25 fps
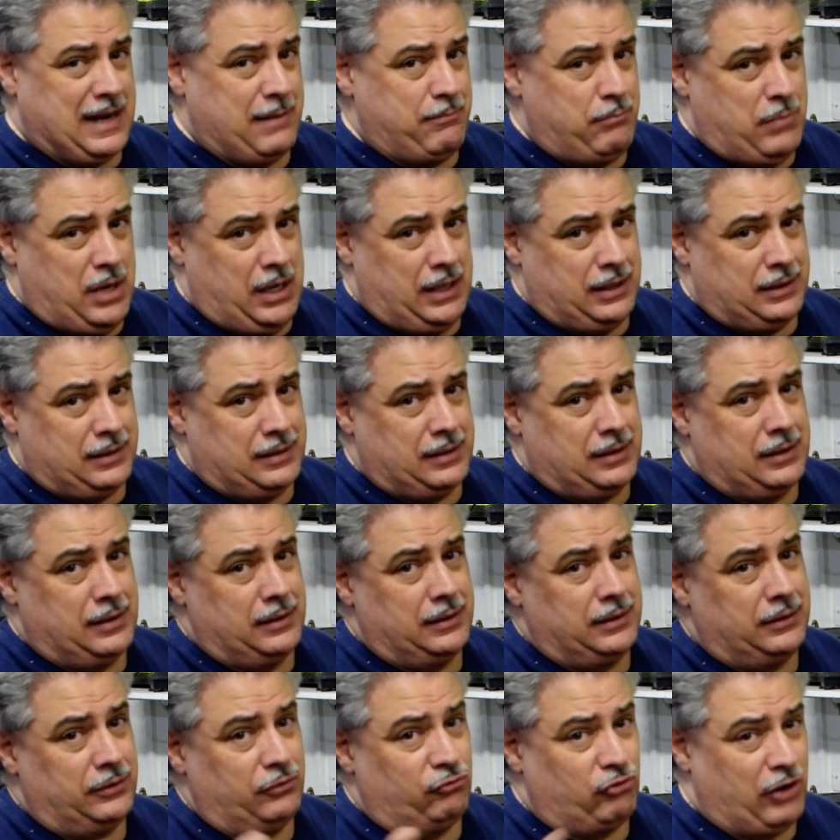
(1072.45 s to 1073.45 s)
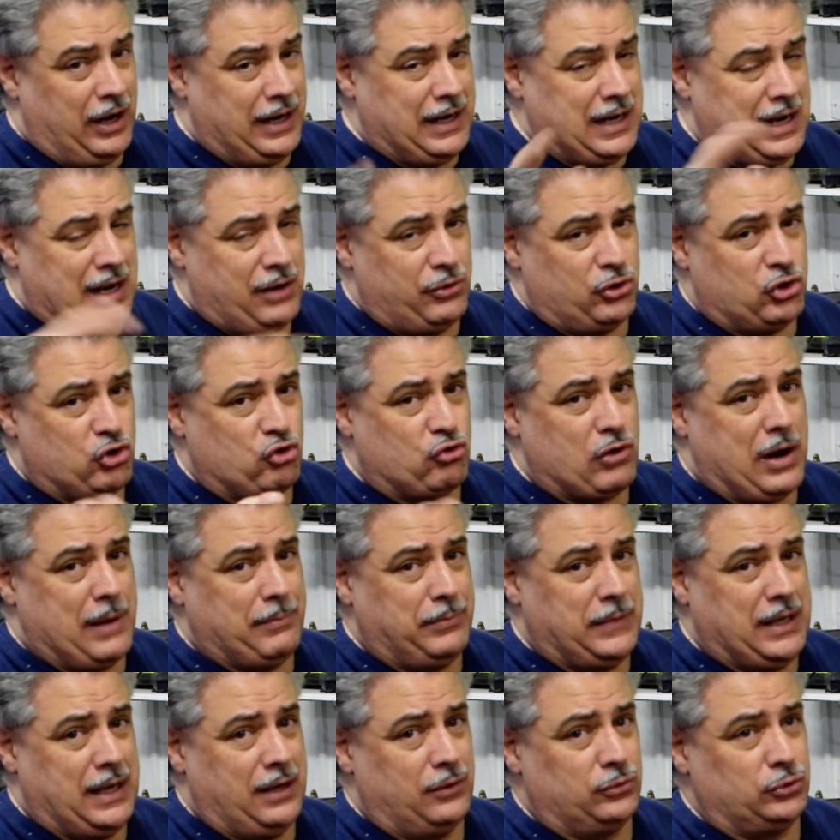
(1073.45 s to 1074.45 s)
10 minutes. Right now, it's
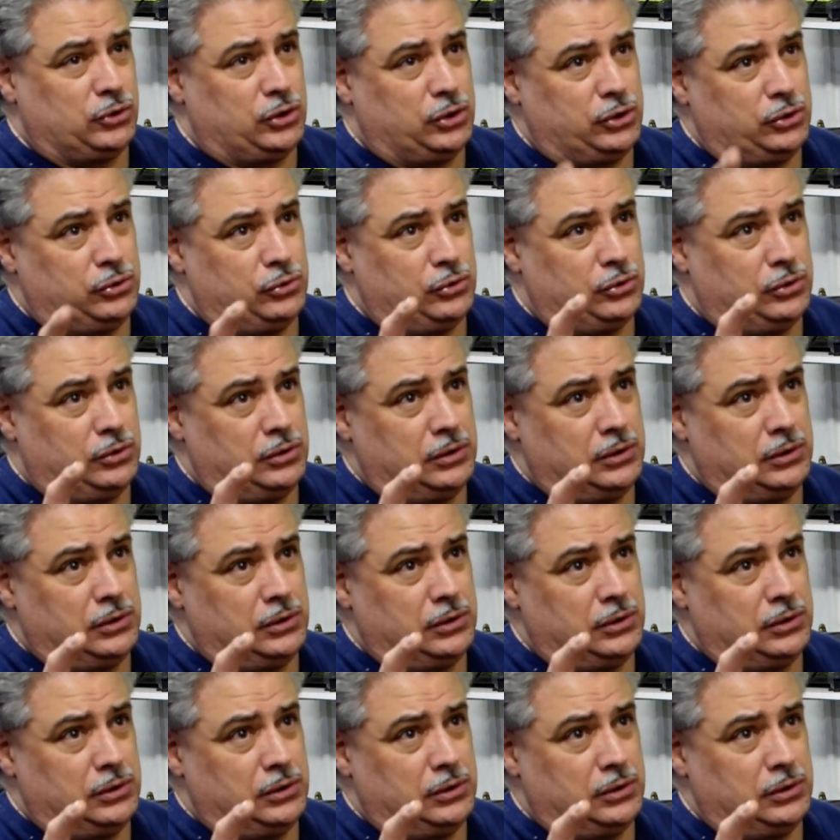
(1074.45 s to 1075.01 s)
dropped down to